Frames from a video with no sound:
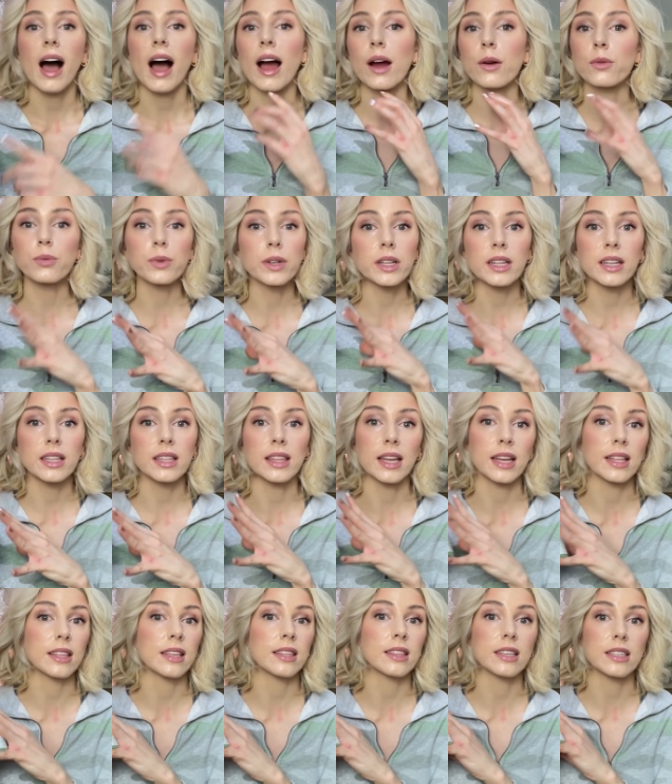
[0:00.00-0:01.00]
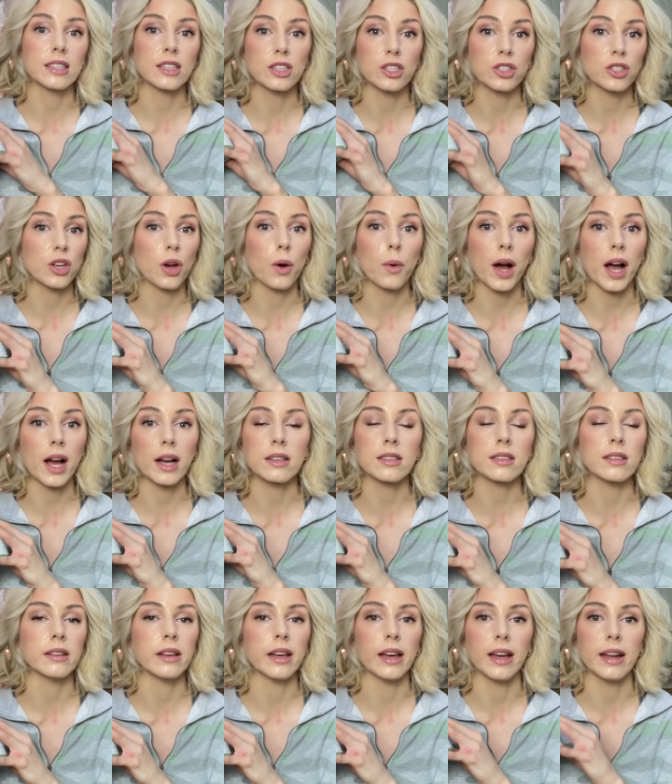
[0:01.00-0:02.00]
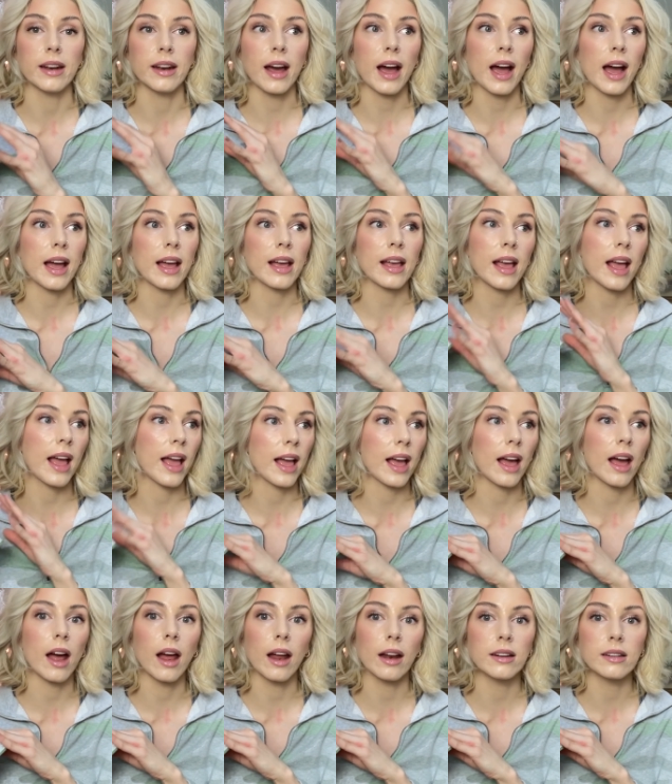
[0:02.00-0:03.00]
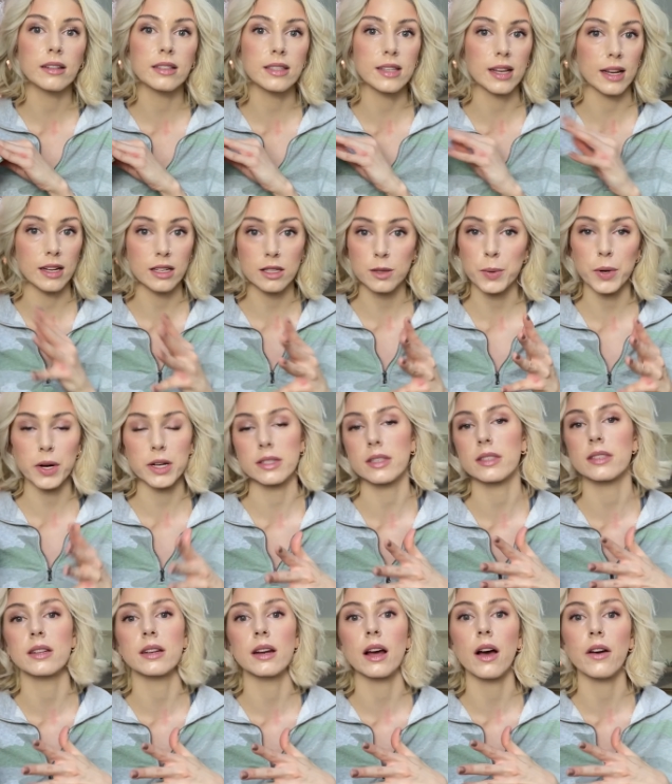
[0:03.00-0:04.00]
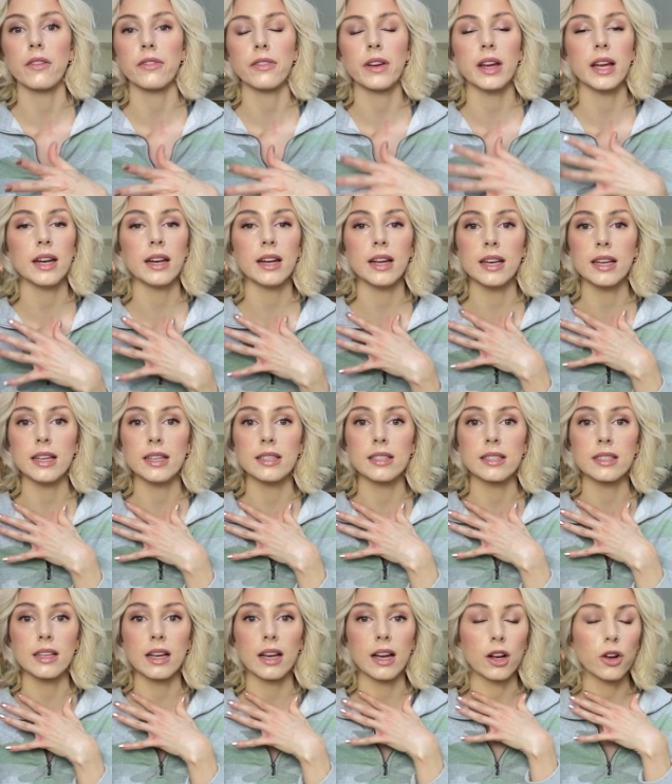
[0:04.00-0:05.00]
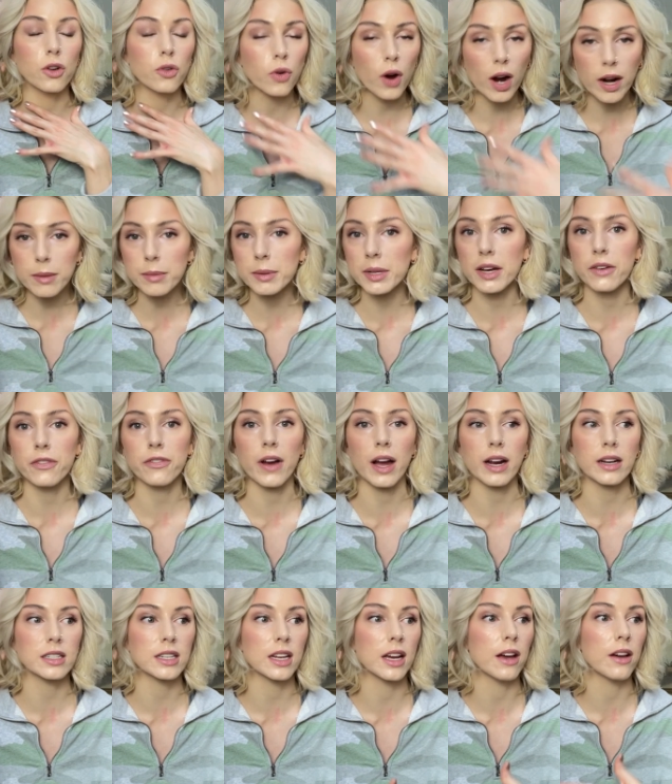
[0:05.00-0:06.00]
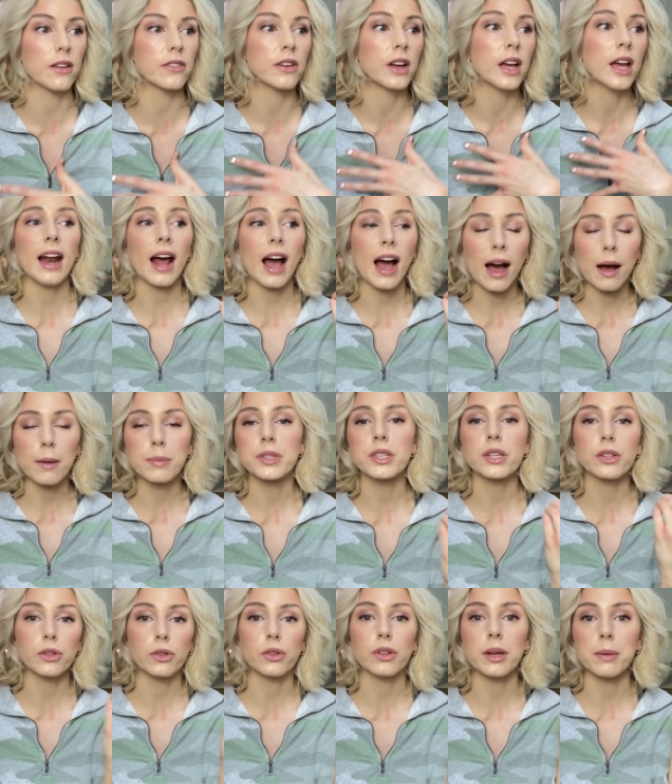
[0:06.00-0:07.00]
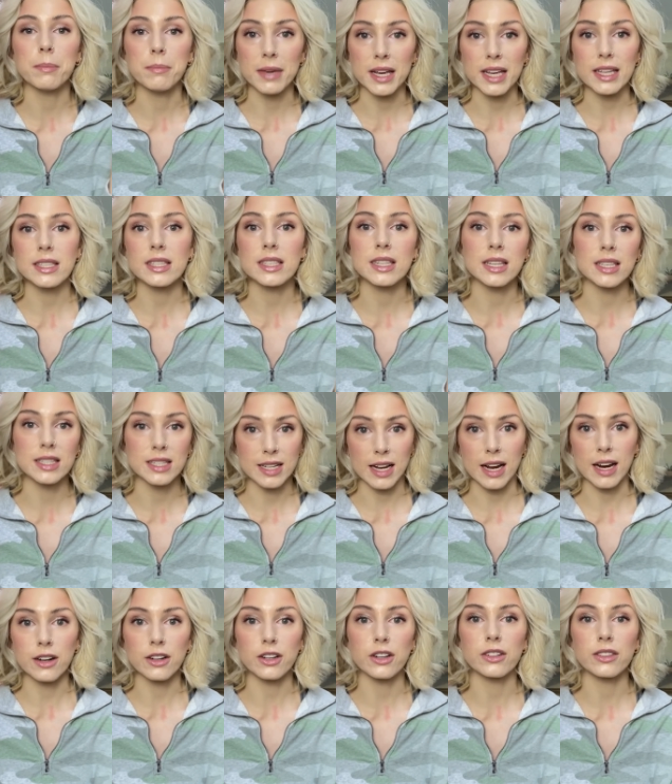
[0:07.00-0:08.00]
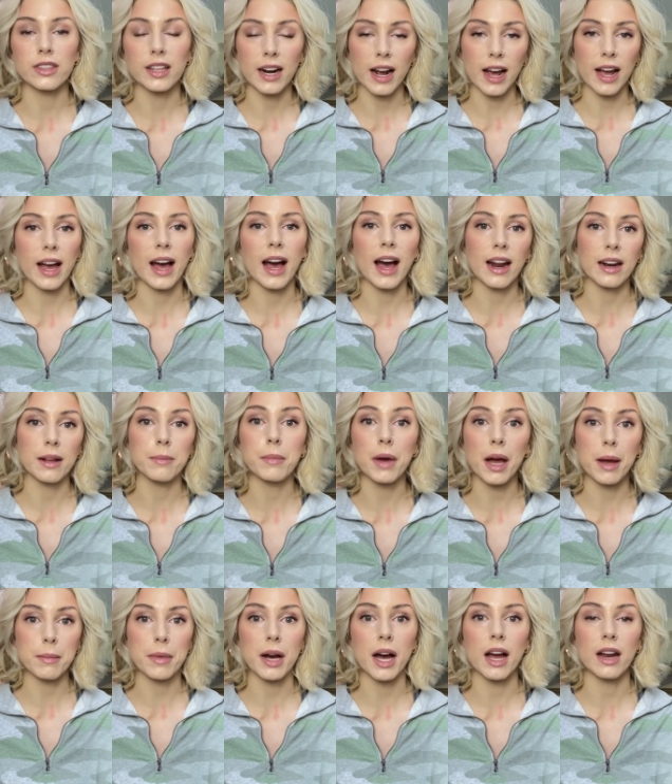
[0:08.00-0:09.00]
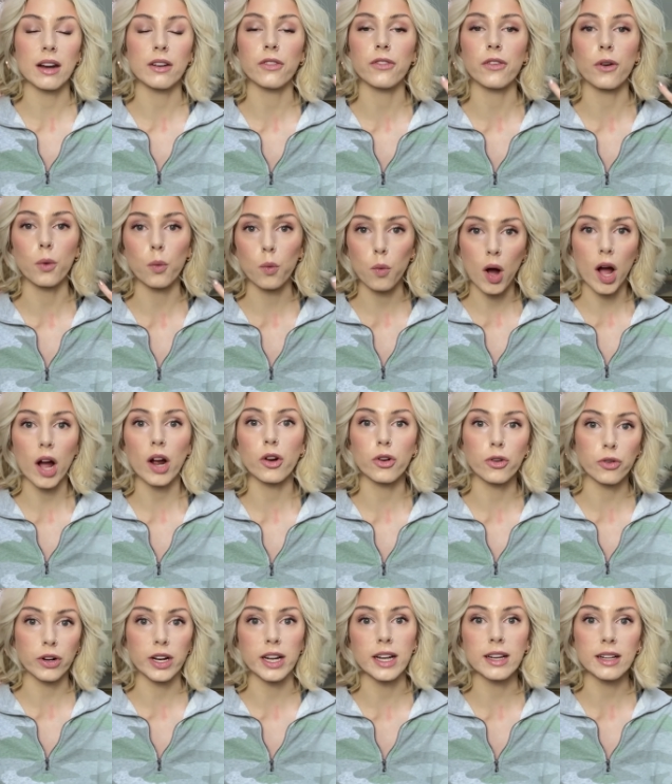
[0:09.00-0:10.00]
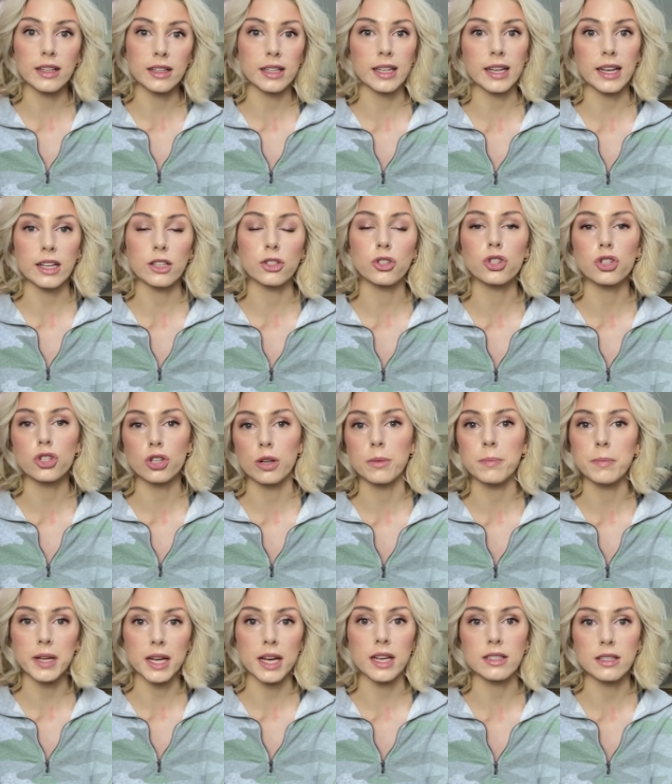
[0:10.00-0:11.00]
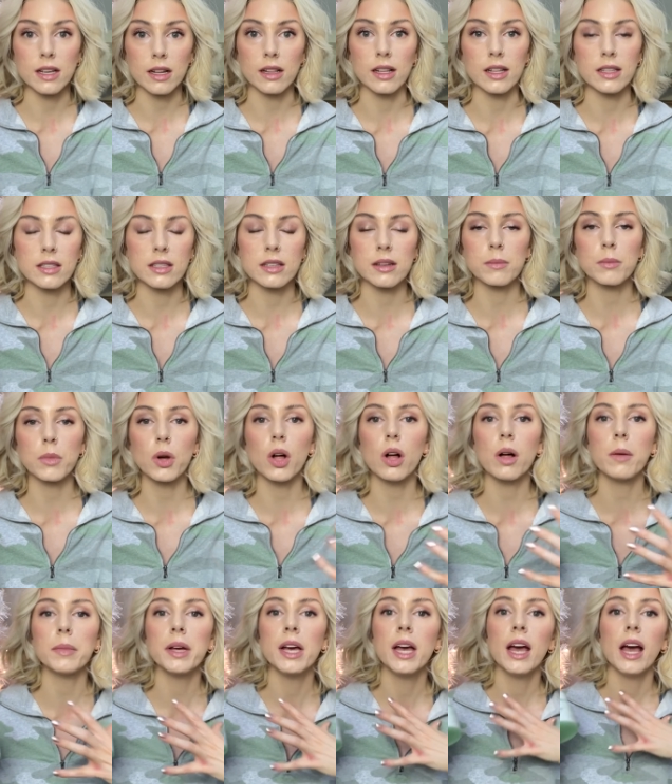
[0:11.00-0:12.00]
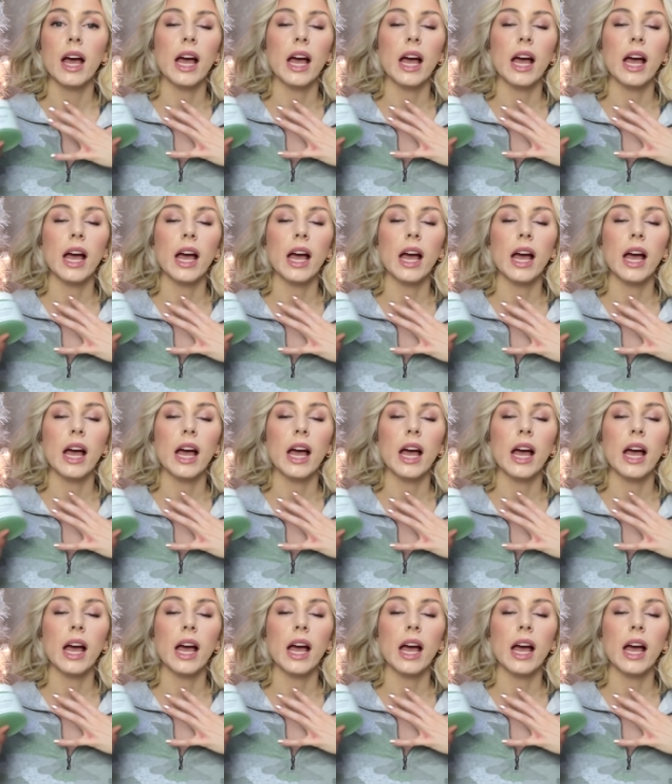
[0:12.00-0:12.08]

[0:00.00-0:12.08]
I really think that this is so excellent. I can't sing its praises enough. It is incredibly effective. It absolutely meets the standard that I had in my mind for what Green Clean should be as a cleansing balm.